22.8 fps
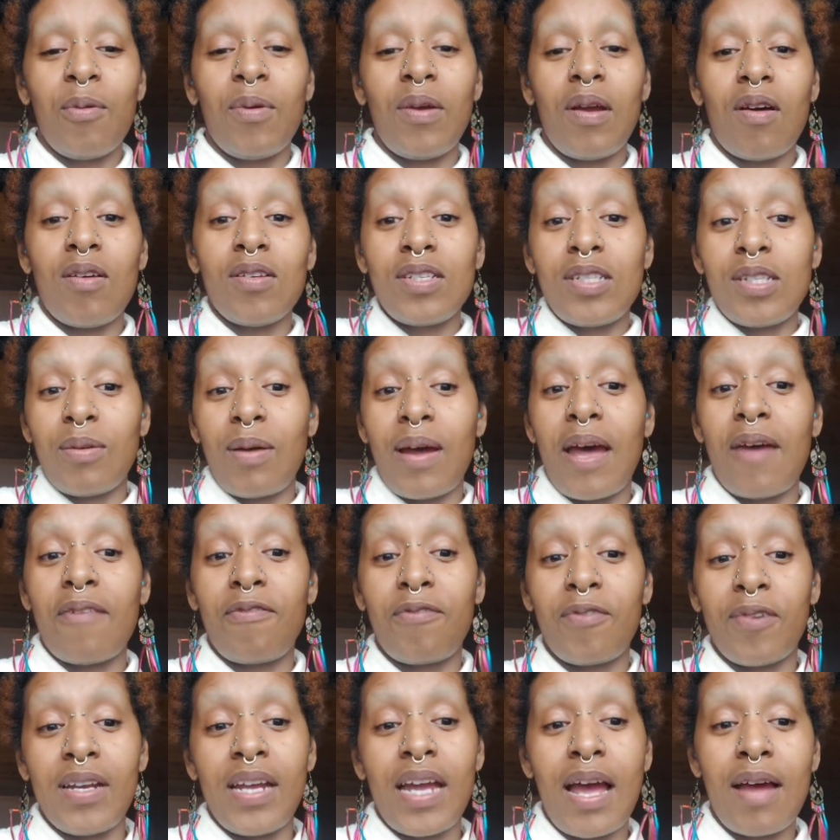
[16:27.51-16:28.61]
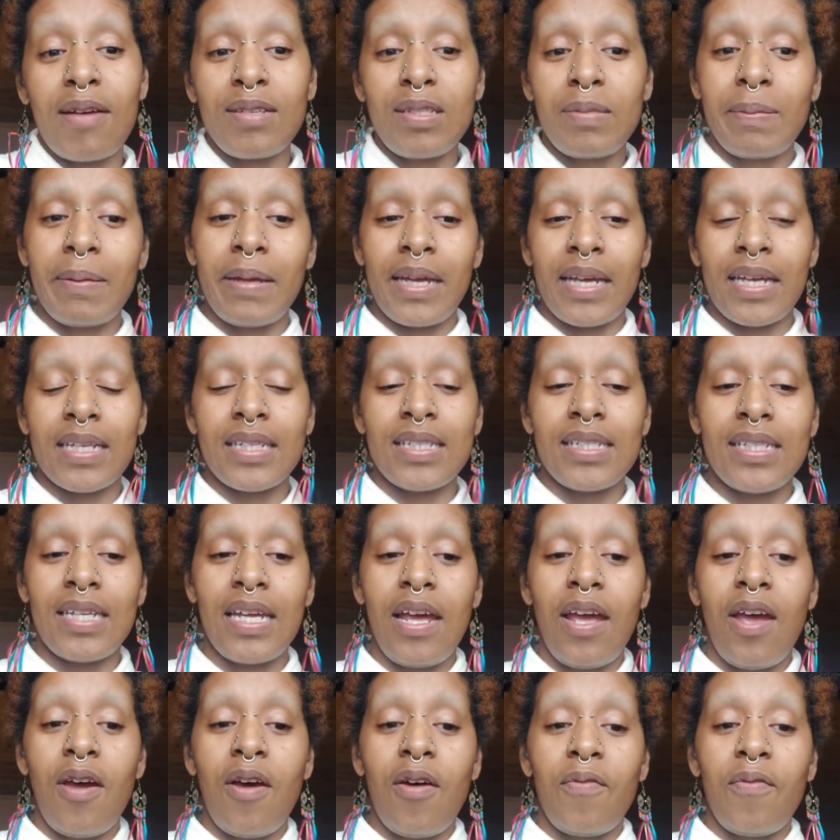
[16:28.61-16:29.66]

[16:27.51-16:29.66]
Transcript: We also have free houseplants